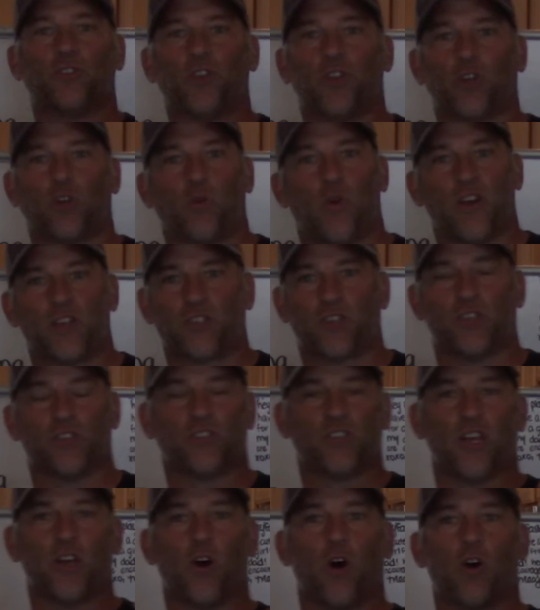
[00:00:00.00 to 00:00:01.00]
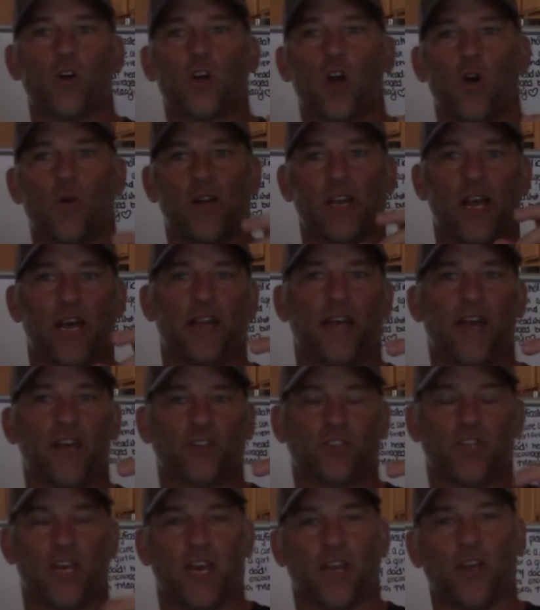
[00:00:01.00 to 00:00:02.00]
to the questions. They all go in that
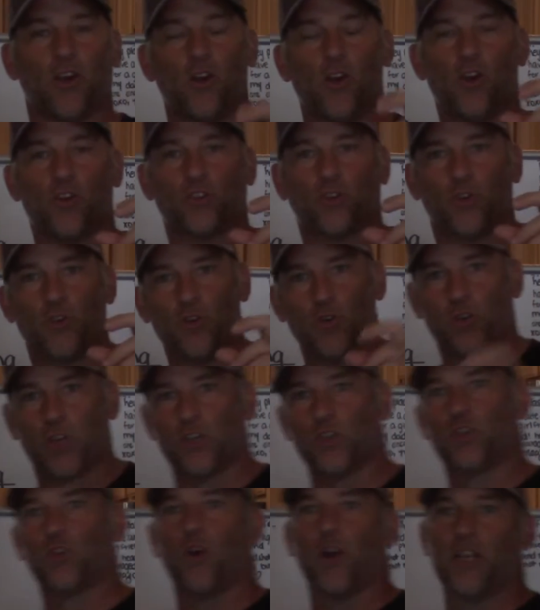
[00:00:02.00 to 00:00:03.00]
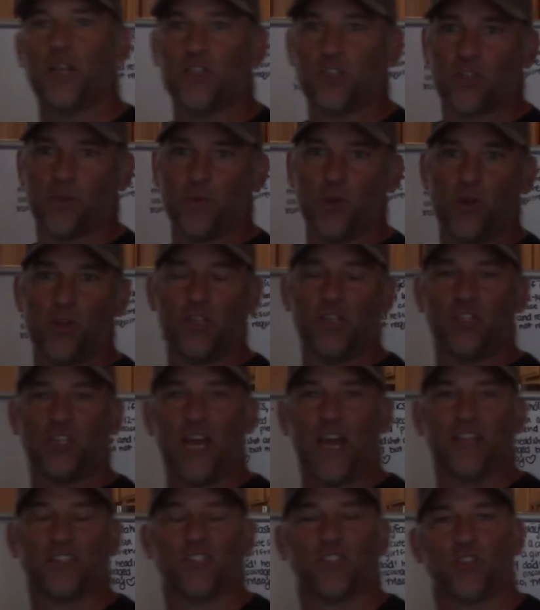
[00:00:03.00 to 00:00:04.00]
hashtag. So you can join these community
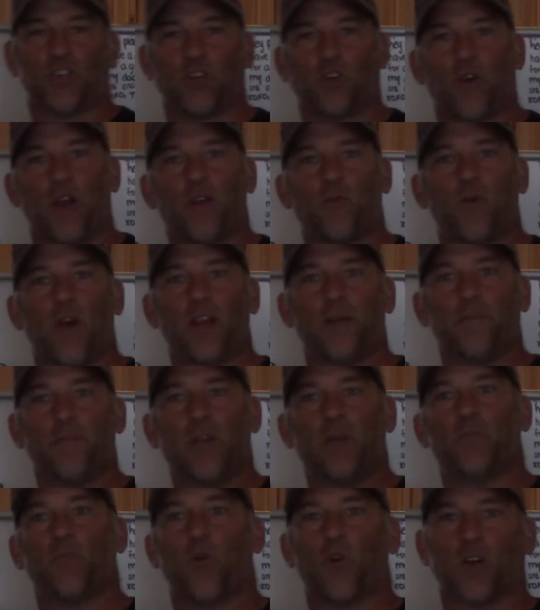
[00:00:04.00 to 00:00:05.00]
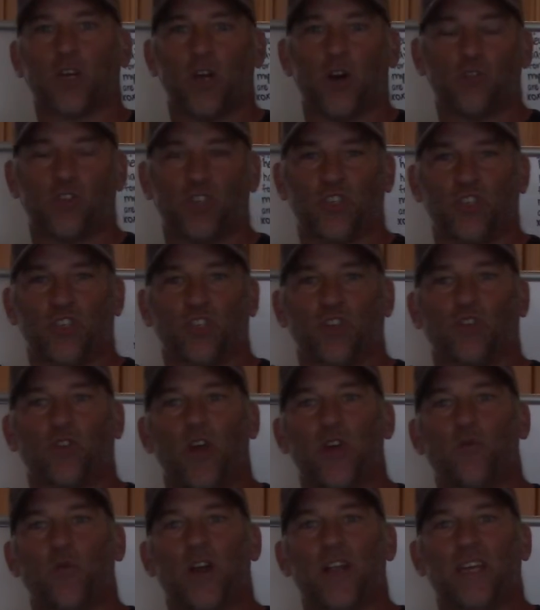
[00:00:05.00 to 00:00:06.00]
chats. It's a great way to meet more coaches. It's a
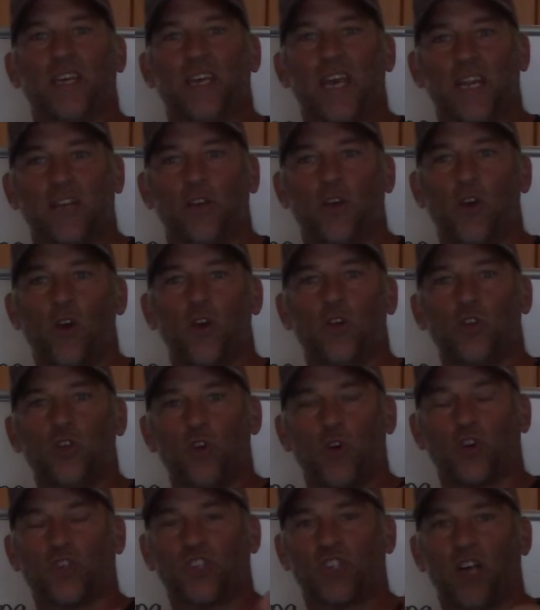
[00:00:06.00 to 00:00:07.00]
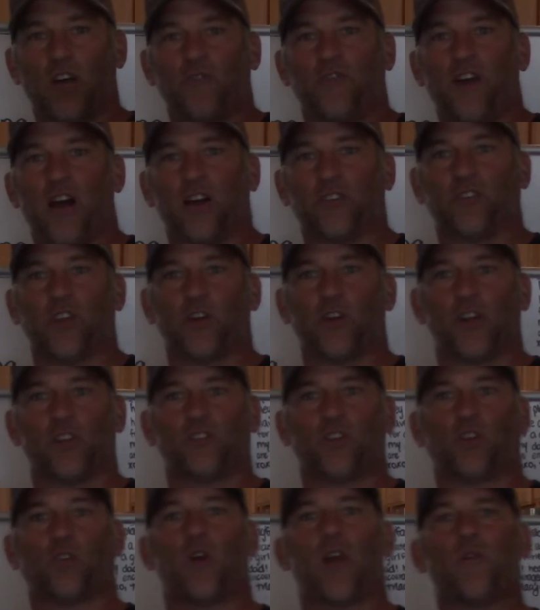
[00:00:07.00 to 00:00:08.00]
great way to get yourself out there, and
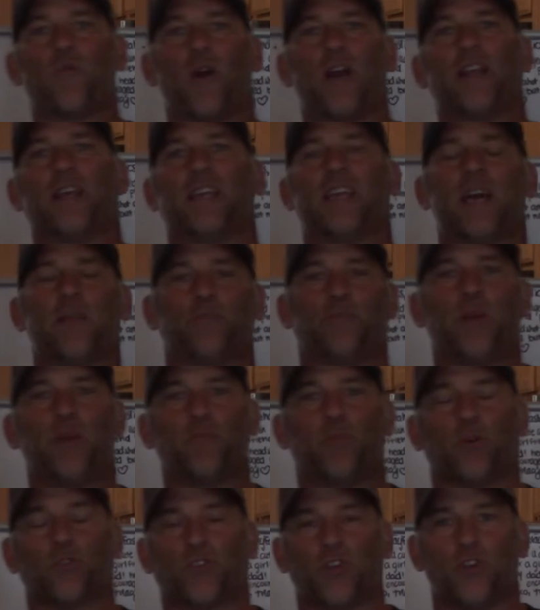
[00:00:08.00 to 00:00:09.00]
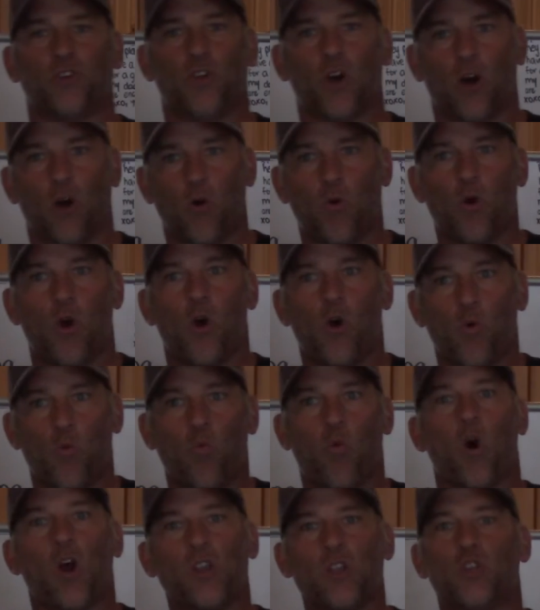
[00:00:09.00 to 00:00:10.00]
it's a great way to get people to know
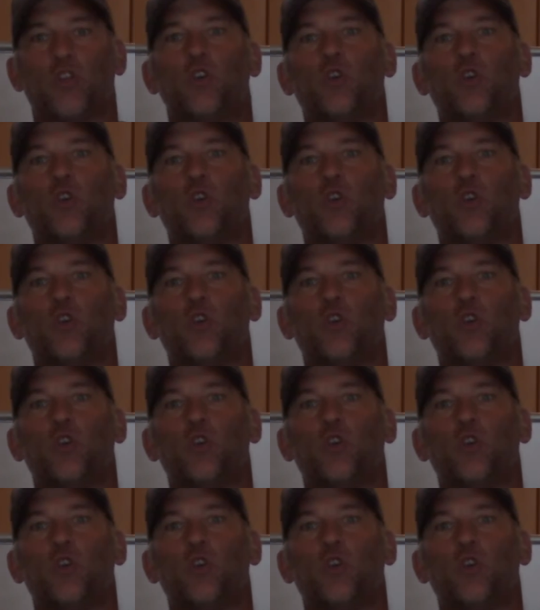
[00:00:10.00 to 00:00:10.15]
what